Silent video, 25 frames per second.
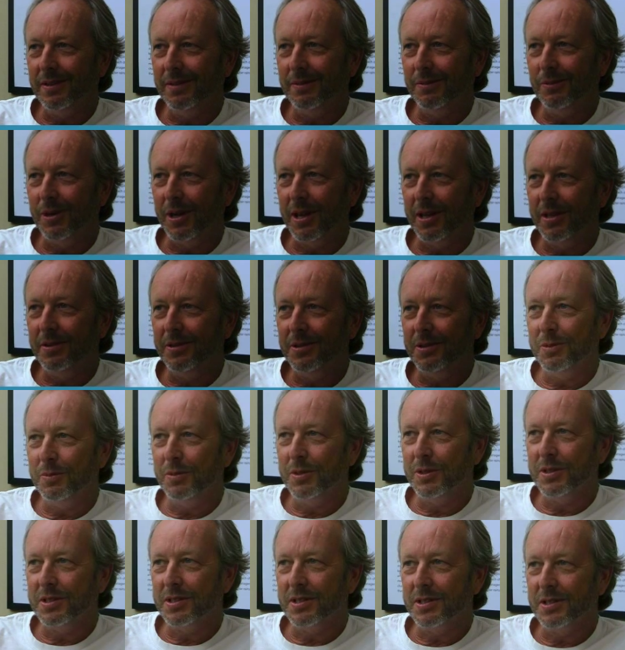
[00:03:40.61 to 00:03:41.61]
rather do
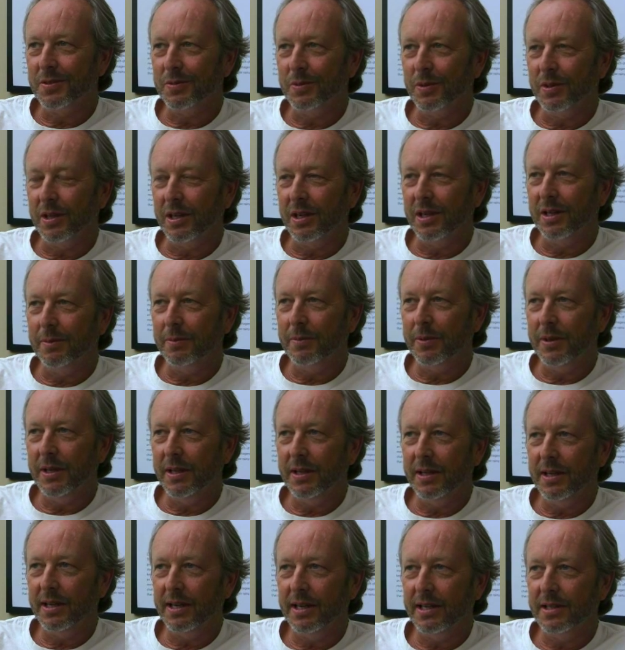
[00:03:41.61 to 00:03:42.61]
business with a company
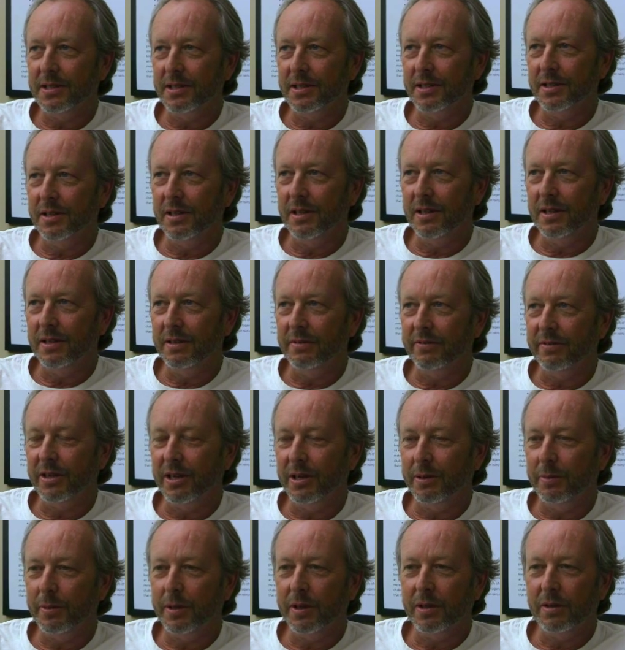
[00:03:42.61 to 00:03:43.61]
that has an
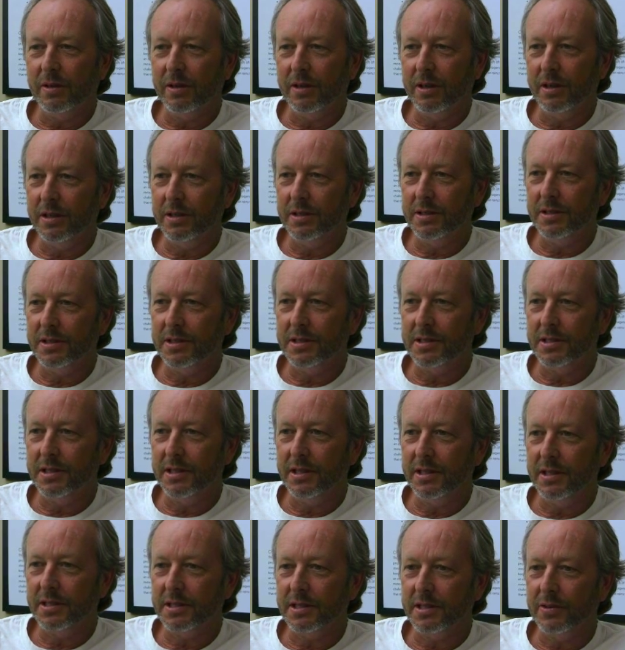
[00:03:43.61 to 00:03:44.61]
environmental
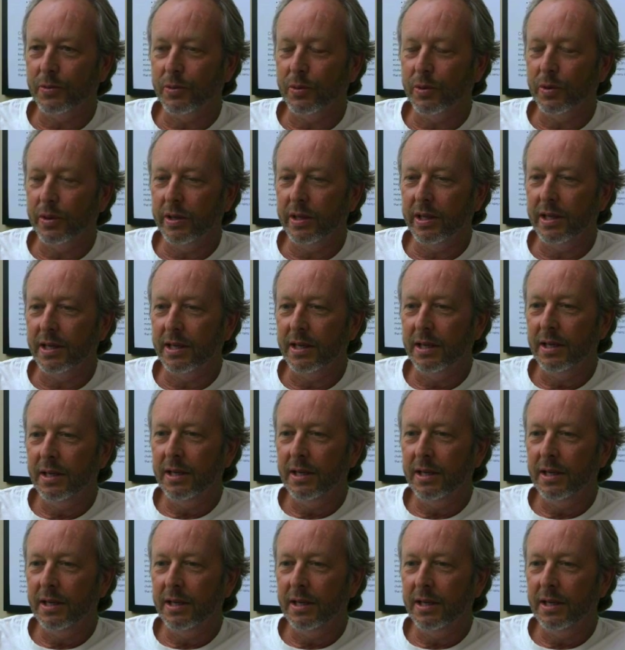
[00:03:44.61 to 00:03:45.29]
consciousness or that